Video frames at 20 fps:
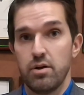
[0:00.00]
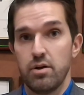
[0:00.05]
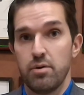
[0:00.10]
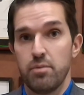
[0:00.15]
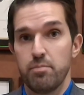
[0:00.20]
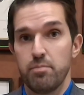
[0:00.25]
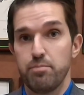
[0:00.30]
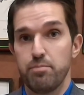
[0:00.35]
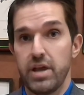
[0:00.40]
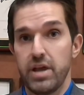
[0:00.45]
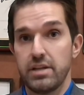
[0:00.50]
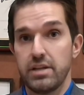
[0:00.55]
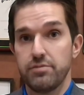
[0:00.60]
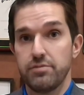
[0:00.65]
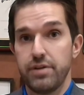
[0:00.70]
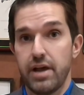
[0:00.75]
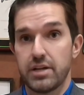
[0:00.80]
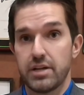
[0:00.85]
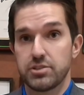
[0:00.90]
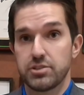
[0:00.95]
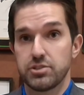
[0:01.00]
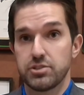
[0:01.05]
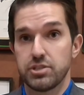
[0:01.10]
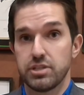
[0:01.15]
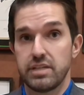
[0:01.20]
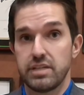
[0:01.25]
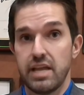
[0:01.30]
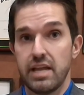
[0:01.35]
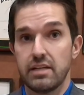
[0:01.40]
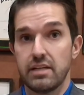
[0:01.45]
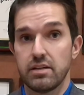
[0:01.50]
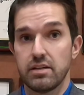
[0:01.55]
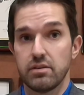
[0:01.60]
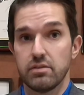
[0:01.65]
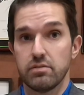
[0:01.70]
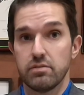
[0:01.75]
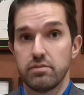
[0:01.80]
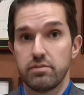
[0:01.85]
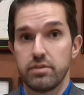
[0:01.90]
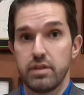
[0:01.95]
Manufacturers should take note
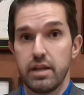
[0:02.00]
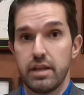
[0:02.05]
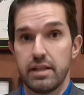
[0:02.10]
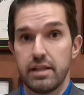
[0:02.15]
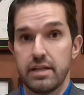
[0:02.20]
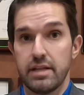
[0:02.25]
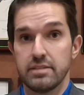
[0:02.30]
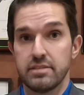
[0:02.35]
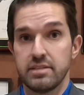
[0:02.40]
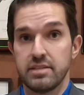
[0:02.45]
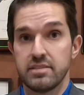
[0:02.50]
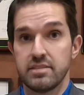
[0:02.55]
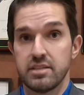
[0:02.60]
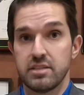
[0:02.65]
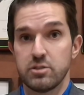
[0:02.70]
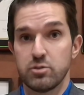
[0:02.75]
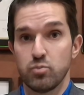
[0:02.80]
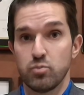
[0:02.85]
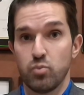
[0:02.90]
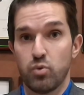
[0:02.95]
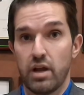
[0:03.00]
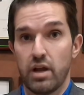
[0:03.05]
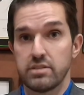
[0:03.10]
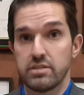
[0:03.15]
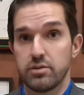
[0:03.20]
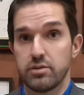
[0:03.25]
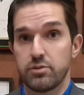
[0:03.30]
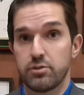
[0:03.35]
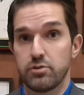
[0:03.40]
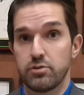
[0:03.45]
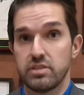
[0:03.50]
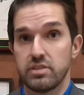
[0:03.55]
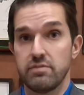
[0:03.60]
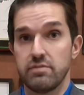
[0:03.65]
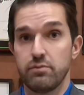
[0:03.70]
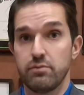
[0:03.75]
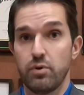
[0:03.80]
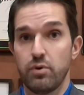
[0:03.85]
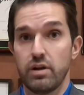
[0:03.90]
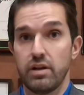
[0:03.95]
that in instances where ISO
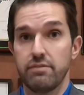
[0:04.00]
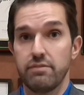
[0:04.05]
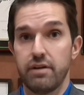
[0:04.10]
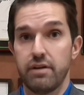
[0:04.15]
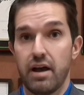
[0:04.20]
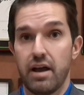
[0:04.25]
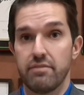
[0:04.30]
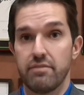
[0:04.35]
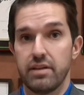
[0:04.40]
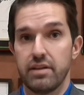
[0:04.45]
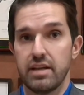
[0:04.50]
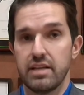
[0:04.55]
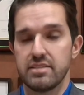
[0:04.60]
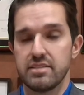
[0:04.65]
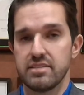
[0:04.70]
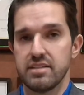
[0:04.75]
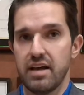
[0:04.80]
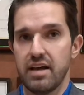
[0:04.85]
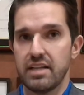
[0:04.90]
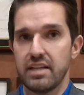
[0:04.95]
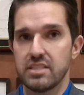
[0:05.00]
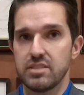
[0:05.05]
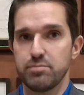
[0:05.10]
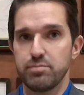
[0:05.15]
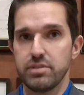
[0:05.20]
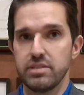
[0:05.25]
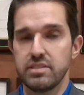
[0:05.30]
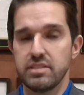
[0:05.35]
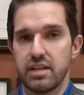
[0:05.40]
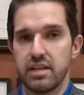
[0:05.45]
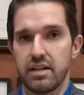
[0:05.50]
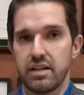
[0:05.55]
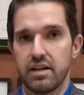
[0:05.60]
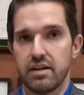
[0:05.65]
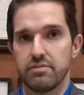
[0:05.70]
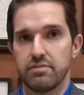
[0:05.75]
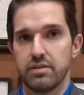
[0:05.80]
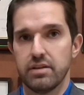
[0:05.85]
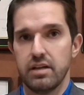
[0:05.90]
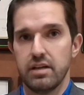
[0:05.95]
13485 is not explicit enough,
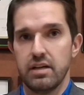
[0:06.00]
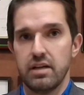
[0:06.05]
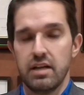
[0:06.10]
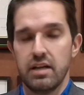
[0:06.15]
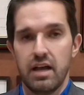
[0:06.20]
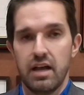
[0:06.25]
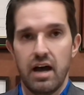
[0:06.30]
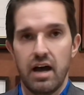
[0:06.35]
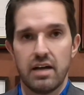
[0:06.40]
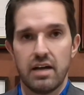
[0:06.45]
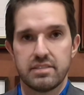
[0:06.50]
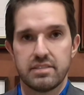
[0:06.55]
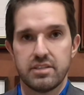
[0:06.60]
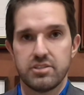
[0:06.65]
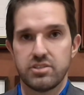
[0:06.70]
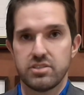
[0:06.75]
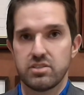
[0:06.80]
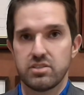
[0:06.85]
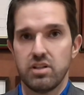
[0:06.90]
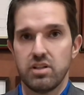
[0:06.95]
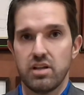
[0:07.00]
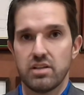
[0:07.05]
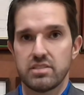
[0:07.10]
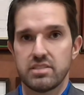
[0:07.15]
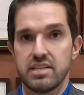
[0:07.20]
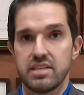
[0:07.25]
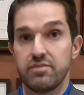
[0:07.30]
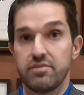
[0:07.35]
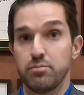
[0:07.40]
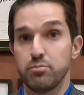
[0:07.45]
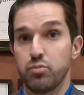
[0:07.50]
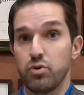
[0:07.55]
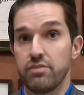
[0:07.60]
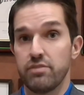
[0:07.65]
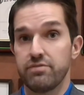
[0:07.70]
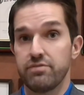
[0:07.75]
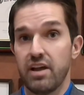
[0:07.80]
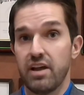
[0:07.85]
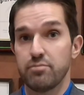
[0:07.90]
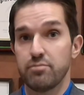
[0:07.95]
such as Clause
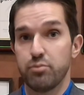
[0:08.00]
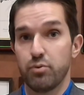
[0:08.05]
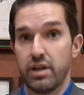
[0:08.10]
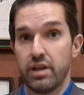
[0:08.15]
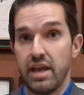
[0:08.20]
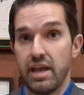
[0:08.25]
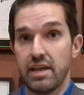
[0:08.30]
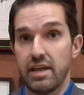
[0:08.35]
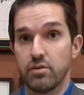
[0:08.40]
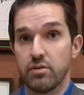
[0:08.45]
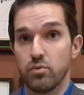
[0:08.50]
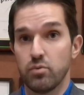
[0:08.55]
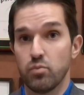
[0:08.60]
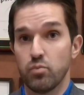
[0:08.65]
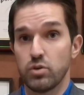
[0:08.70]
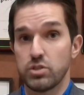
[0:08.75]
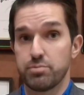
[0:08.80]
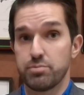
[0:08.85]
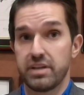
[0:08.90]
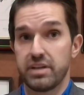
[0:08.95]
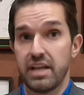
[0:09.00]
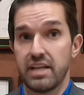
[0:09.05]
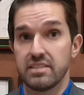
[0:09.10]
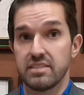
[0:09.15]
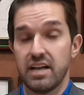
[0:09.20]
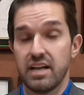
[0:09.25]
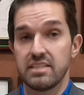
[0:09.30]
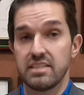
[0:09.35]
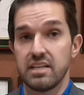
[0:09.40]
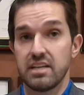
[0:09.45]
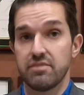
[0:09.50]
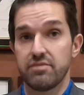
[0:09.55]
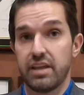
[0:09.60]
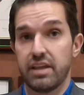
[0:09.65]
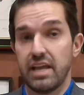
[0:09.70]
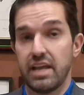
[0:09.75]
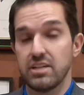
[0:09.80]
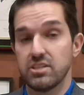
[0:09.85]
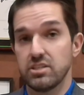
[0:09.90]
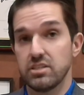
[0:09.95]
7.5.8, which pertains to
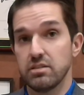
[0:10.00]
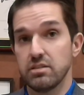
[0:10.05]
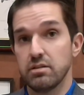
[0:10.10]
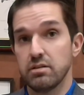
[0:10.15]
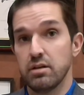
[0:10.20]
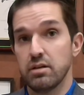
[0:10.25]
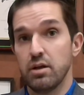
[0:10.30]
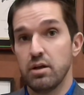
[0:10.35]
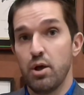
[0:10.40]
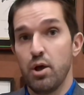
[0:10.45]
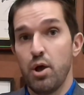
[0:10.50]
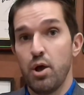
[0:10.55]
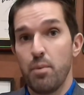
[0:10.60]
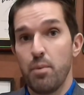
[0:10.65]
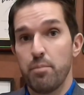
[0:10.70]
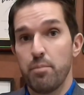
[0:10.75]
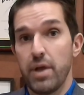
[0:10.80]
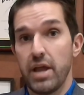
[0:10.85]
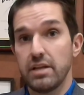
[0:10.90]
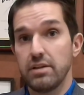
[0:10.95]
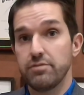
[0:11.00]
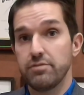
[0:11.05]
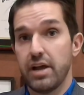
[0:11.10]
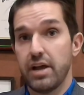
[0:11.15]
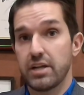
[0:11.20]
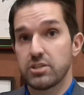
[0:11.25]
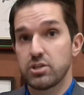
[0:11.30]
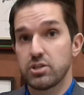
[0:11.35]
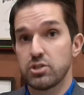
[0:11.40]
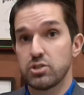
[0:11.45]
identification, manufacturers